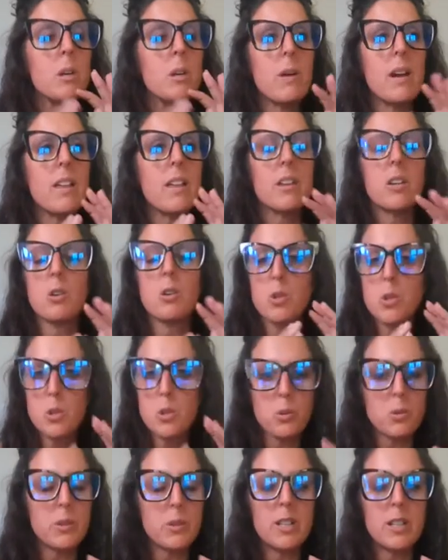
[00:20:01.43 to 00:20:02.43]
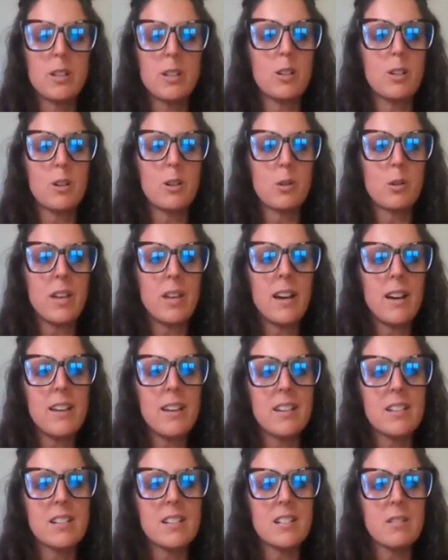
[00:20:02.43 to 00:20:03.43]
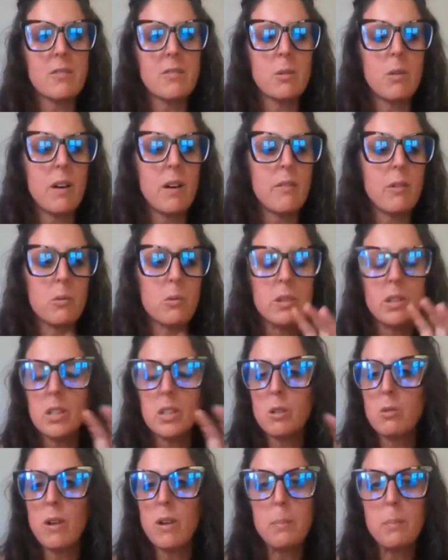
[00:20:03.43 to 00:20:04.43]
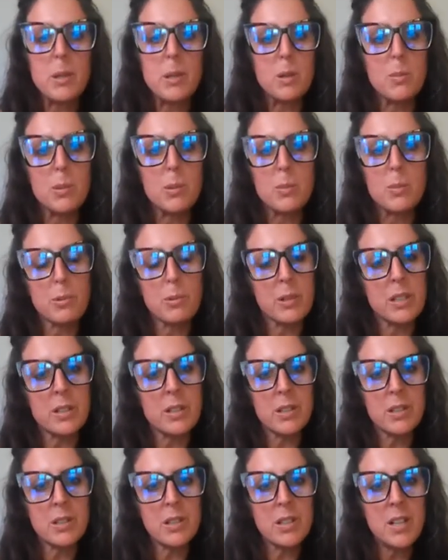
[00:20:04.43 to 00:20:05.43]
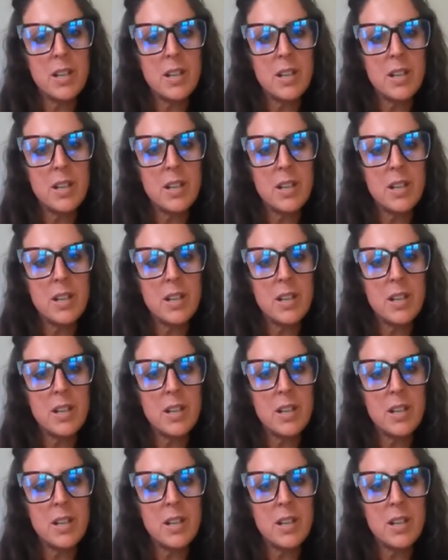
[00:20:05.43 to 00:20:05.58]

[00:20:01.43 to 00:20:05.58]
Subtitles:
way that you're truly going to know that is if you have a really reputable breeder,